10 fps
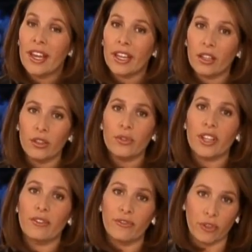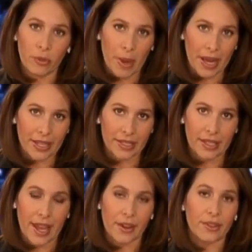including full body
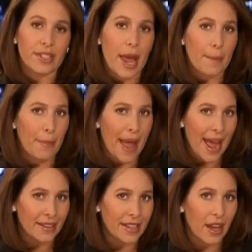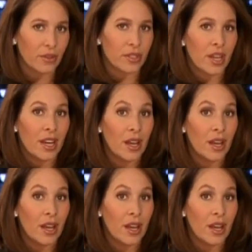scanners and pat downs.